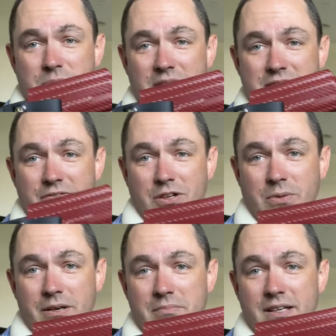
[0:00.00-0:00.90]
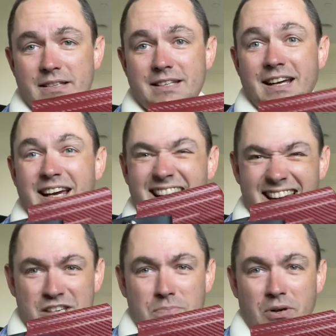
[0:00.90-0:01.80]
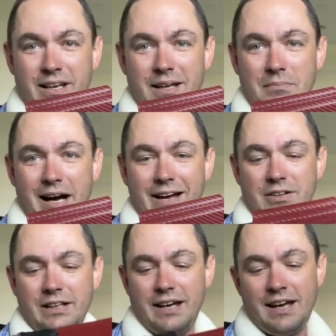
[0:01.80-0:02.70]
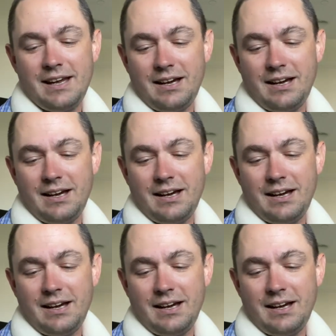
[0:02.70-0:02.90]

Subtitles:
piece of equipment is putting it mildly.